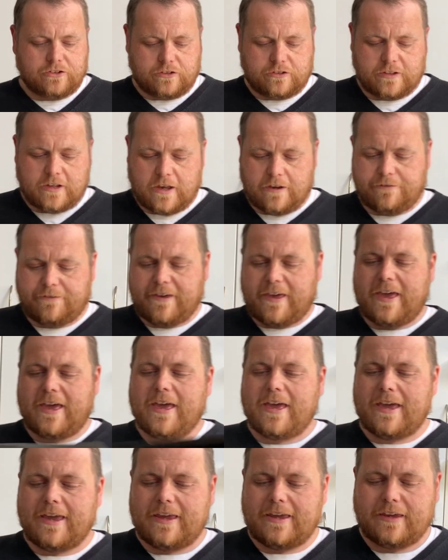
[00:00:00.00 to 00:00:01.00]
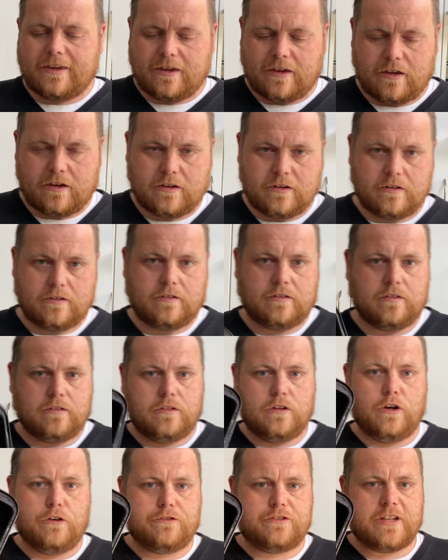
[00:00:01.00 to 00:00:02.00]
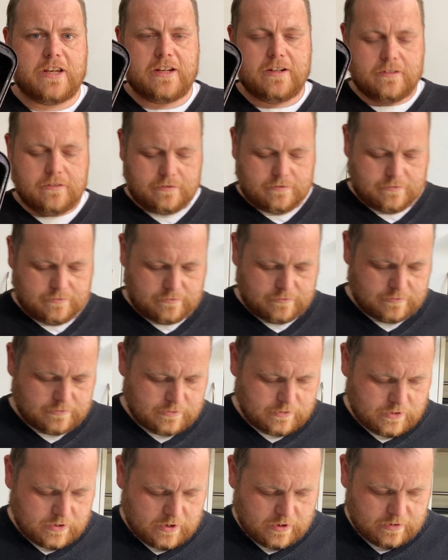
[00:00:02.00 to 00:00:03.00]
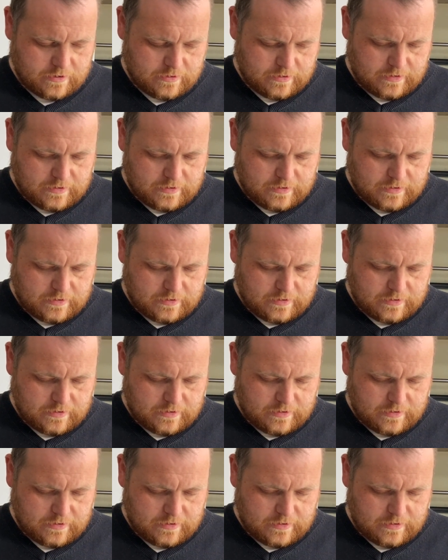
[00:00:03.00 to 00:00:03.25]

yourself a loaf tin, okay?